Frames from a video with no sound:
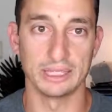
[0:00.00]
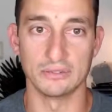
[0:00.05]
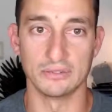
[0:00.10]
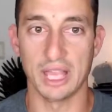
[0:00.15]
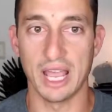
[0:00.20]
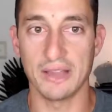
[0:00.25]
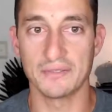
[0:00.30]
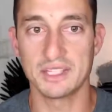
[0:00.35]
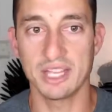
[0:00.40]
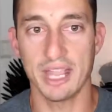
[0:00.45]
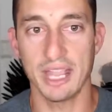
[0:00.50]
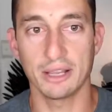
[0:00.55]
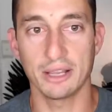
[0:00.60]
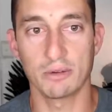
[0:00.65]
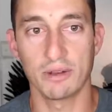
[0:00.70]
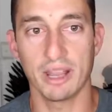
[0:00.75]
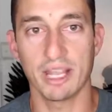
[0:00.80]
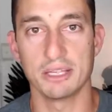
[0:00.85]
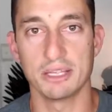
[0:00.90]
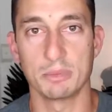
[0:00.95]
If you have 10
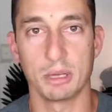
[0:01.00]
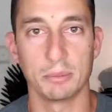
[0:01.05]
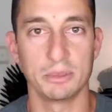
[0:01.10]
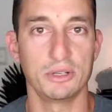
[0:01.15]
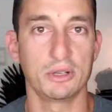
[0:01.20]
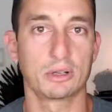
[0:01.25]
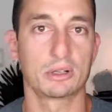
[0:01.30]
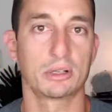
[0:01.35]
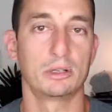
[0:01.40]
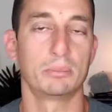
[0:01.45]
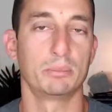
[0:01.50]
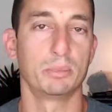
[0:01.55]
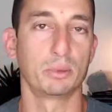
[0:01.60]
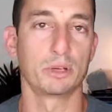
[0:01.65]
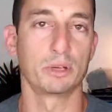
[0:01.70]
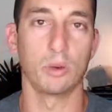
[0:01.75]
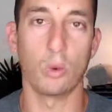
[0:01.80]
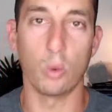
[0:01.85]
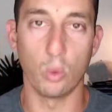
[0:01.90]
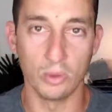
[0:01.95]
grand, you're probably not going to put
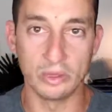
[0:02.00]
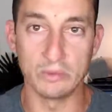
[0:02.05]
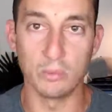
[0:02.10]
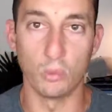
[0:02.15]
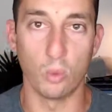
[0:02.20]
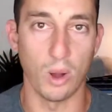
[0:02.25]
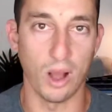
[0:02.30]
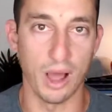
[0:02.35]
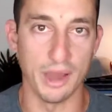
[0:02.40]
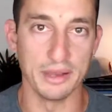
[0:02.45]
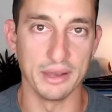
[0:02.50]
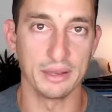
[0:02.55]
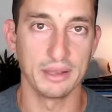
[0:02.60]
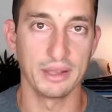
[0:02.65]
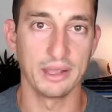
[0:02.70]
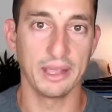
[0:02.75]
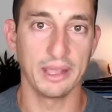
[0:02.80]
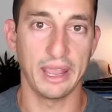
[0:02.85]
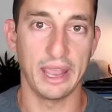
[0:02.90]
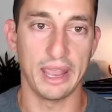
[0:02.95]
it all in one
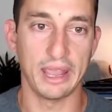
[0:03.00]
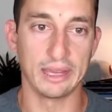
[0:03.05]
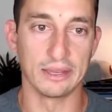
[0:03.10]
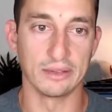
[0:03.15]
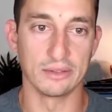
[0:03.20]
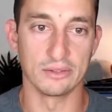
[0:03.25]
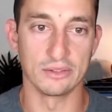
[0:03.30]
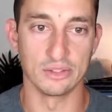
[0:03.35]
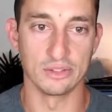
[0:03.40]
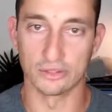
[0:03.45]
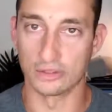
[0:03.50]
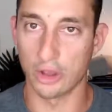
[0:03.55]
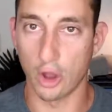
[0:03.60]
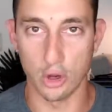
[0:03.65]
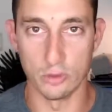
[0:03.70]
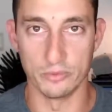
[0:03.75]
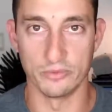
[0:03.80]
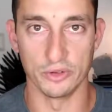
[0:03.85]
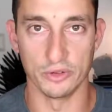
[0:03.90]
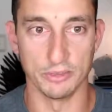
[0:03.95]
and just
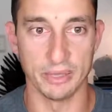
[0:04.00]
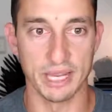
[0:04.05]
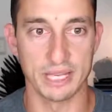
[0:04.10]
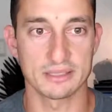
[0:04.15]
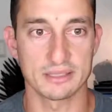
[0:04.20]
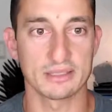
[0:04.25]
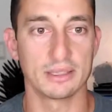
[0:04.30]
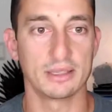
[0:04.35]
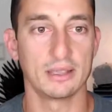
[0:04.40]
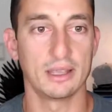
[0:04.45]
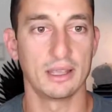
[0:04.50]
hope for the best.